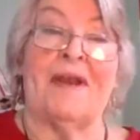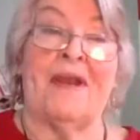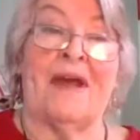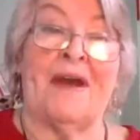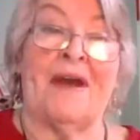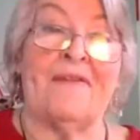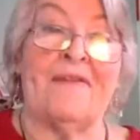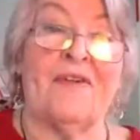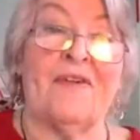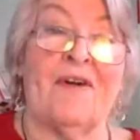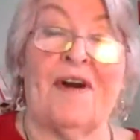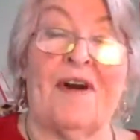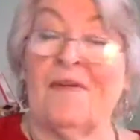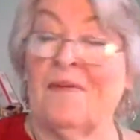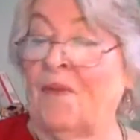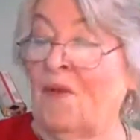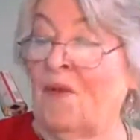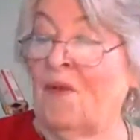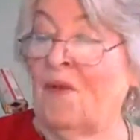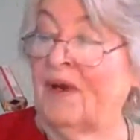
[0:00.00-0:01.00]
I've got
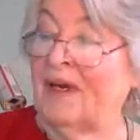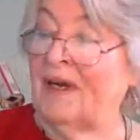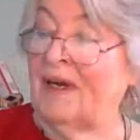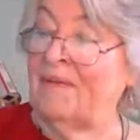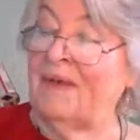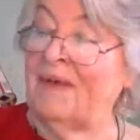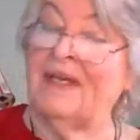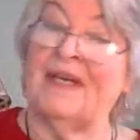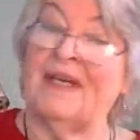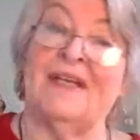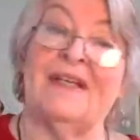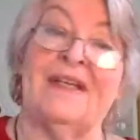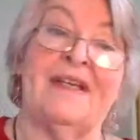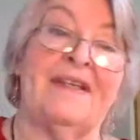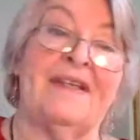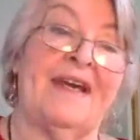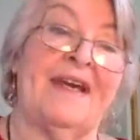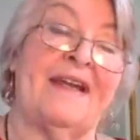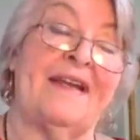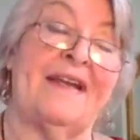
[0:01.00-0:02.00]
more coming in,
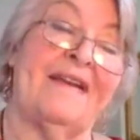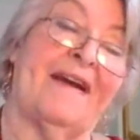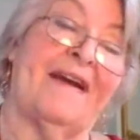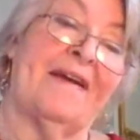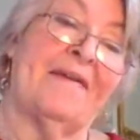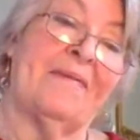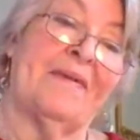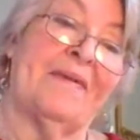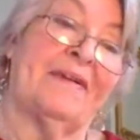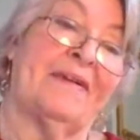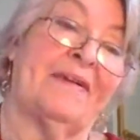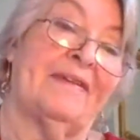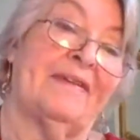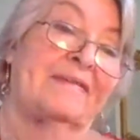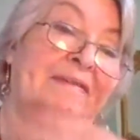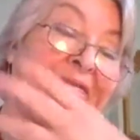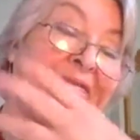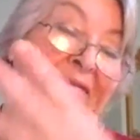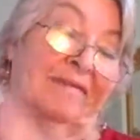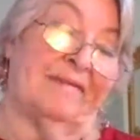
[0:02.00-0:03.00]
then I will
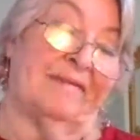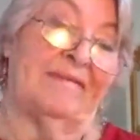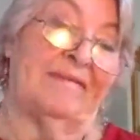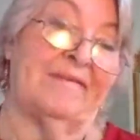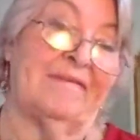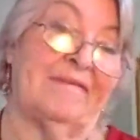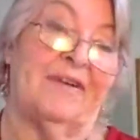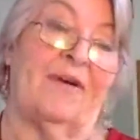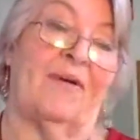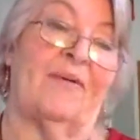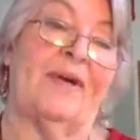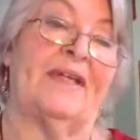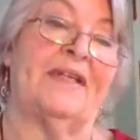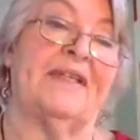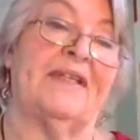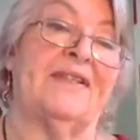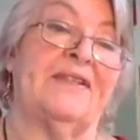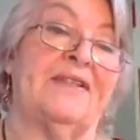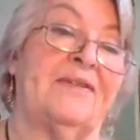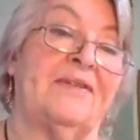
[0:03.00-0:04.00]
go
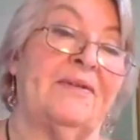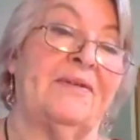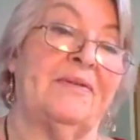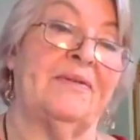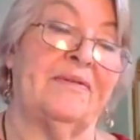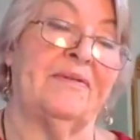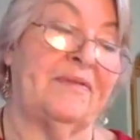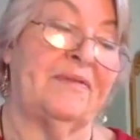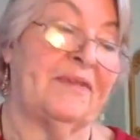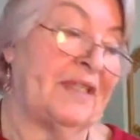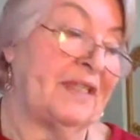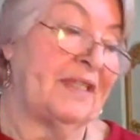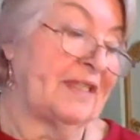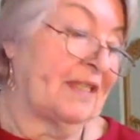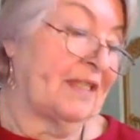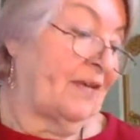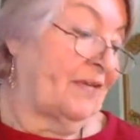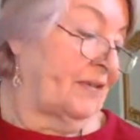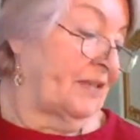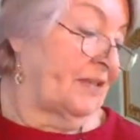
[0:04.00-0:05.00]
into
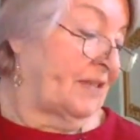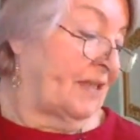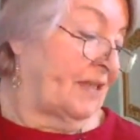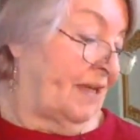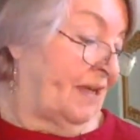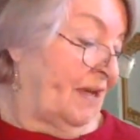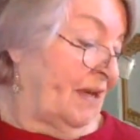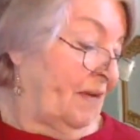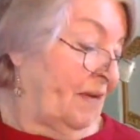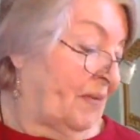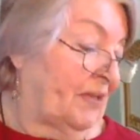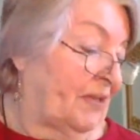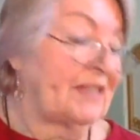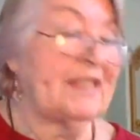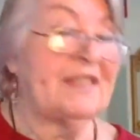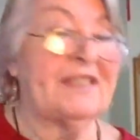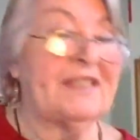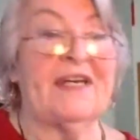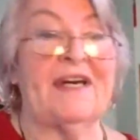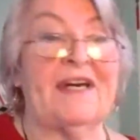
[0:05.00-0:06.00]
these others.
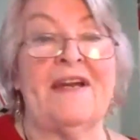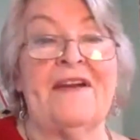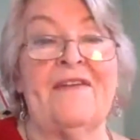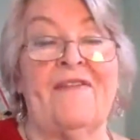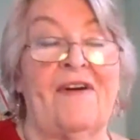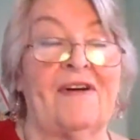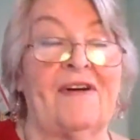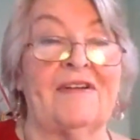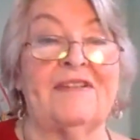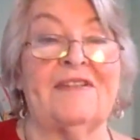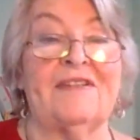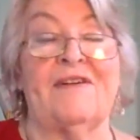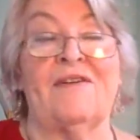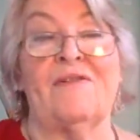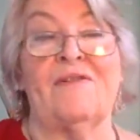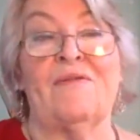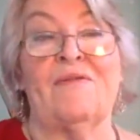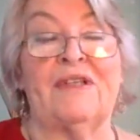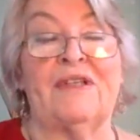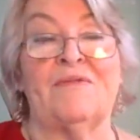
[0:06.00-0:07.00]
This is kind of also
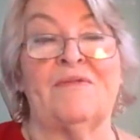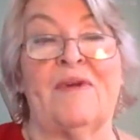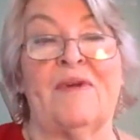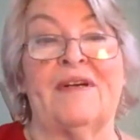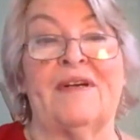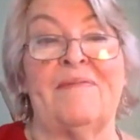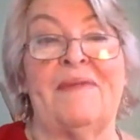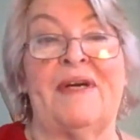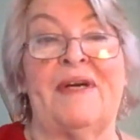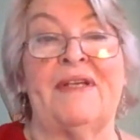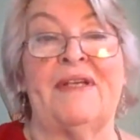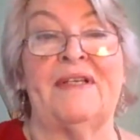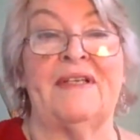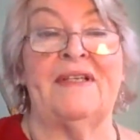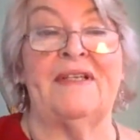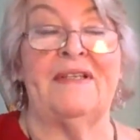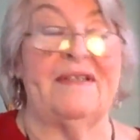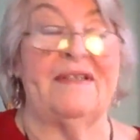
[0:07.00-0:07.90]
what's recommended.